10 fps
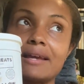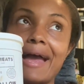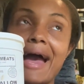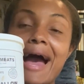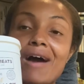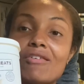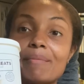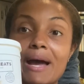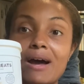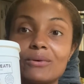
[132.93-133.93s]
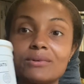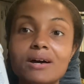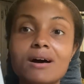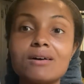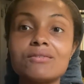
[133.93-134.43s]
half a pound
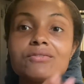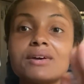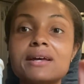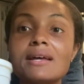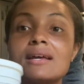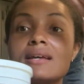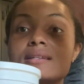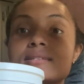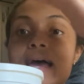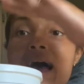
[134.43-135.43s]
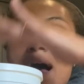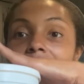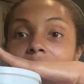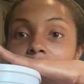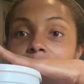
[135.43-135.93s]
of
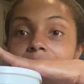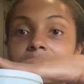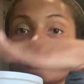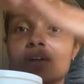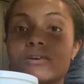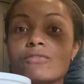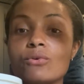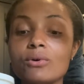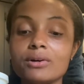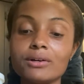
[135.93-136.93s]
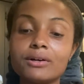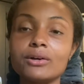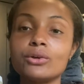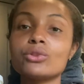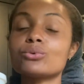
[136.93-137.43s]
tallow for
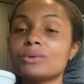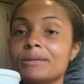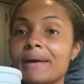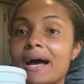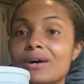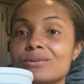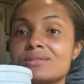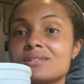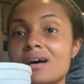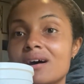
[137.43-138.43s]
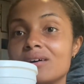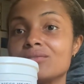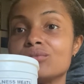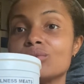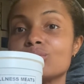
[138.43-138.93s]
3 pounds of
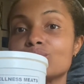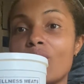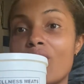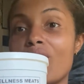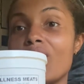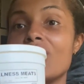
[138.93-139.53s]
raw